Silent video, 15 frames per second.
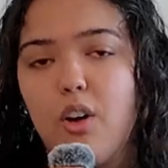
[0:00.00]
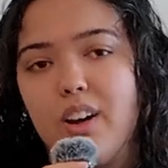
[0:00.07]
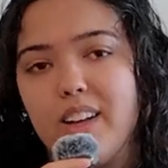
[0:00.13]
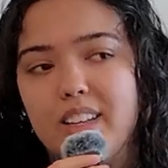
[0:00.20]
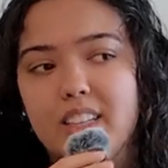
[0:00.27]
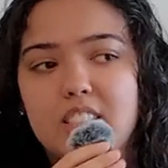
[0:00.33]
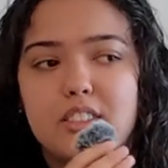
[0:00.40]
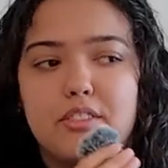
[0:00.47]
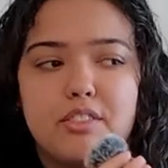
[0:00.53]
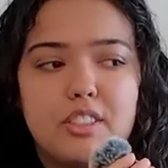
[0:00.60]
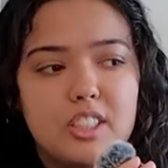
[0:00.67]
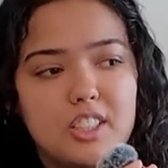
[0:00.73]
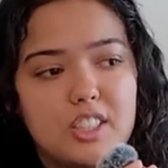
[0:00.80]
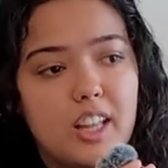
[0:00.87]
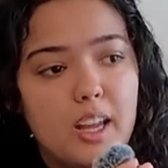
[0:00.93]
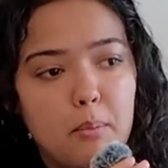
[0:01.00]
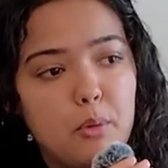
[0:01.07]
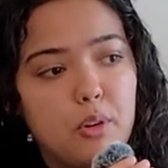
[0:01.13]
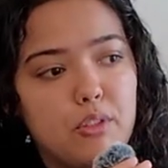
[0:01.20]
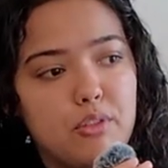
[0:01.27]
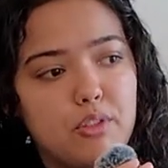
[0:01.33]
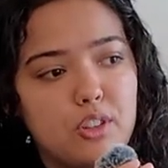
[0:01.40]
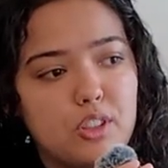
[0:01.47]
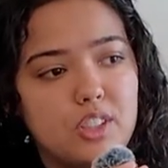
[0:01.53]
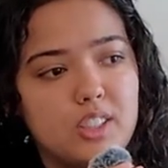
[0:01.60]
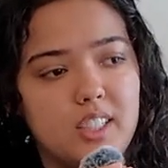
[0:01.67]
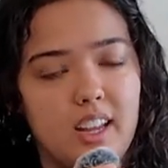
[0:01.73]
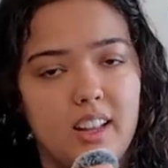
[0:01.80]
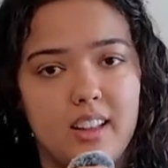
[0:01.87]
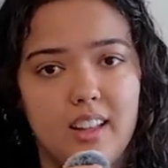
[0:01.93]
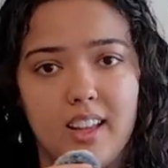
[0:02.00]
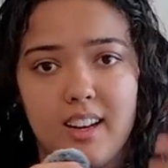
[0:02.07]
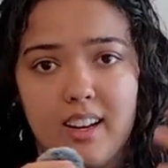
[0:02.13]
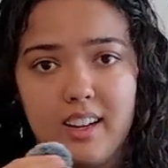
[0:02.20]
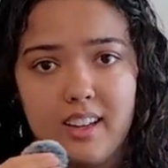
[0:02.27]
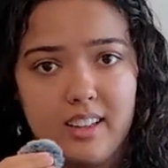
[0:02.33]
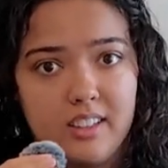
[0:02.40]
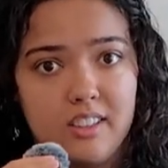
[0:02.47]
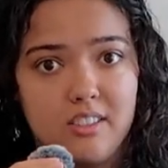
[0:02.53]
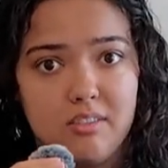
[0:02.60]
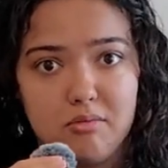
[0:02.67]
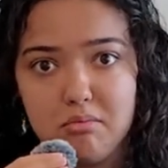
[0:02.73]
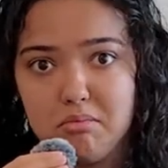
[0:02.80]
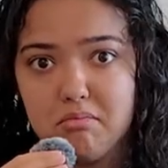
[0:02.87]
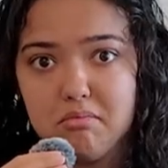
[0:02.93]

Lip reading: I need to finish that book first and then I can